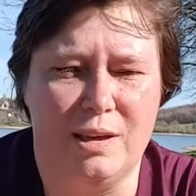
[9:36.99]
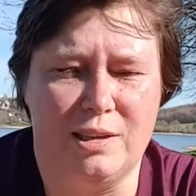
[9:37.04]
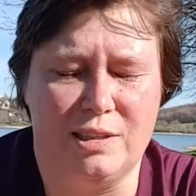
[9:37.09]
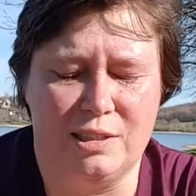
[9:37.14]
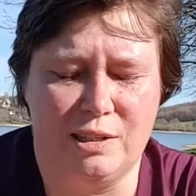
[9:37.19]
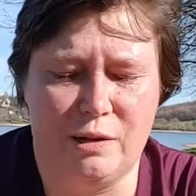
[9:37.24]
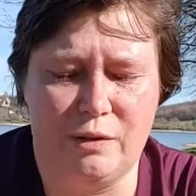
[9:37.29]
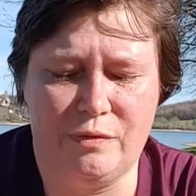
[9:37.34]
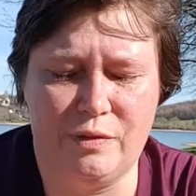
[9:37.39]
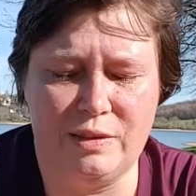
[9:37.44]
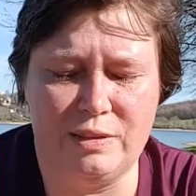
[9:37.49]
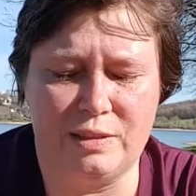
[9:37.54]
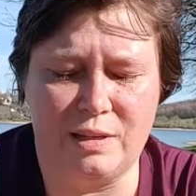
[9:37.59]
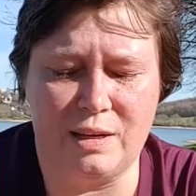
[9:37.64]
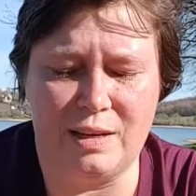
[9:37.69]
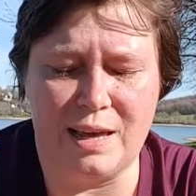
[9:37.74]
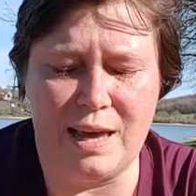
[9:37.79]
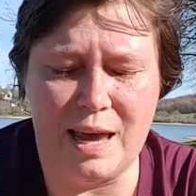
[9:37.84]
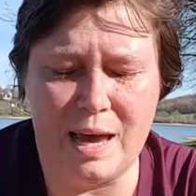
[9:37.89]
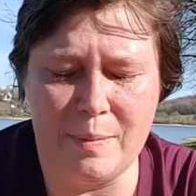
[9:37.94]
So if there's
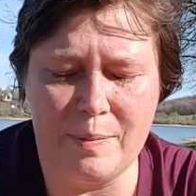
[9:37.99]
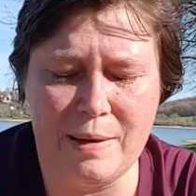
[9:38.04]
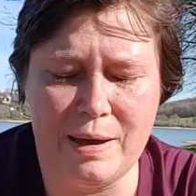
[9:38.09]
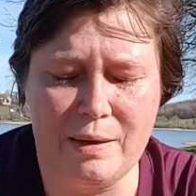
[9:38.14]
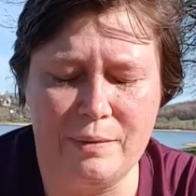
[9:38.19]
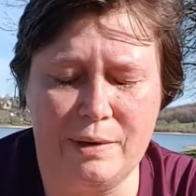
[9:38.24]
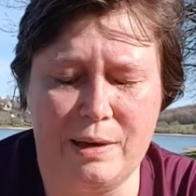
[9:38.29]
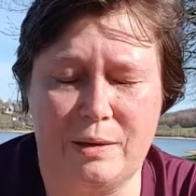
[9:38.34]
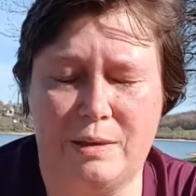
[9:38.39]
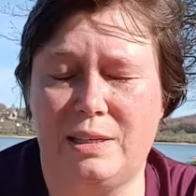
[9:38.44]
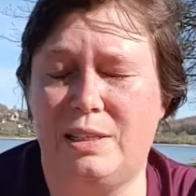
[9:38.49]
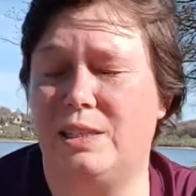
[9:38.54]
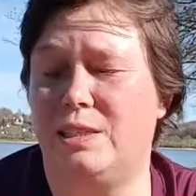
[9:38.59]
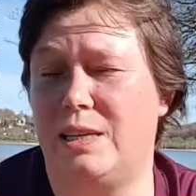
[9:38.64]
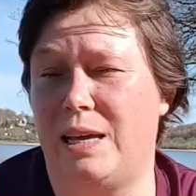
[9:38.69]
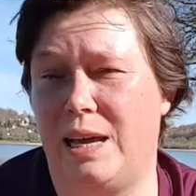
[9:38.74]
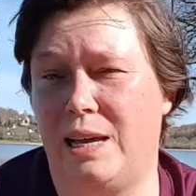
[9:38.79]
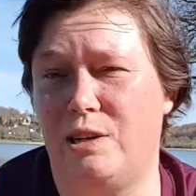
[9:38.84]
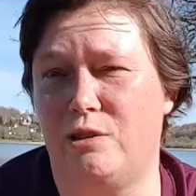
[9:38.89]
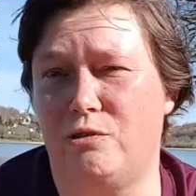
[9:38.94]
an app out there, and this is
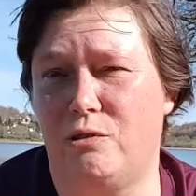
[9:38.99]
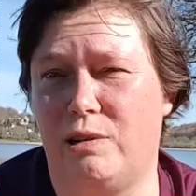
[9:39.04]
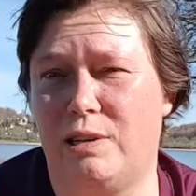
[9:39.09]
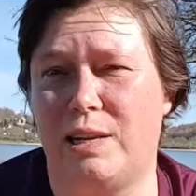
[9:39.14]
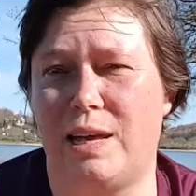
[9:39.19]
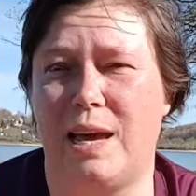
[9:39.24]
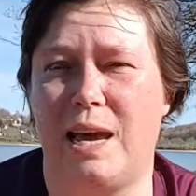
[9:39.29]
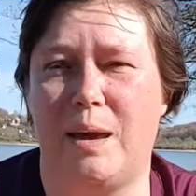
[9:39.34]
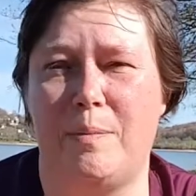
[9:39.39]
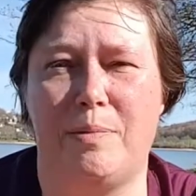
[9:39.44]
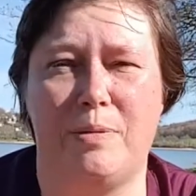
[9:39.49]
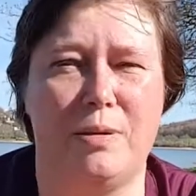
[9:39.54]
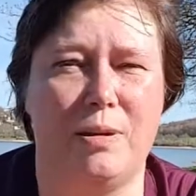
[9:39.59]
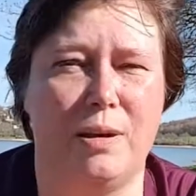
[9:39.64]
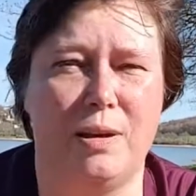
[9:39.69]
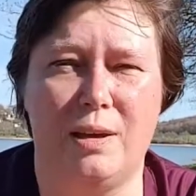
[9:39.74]
an Android app,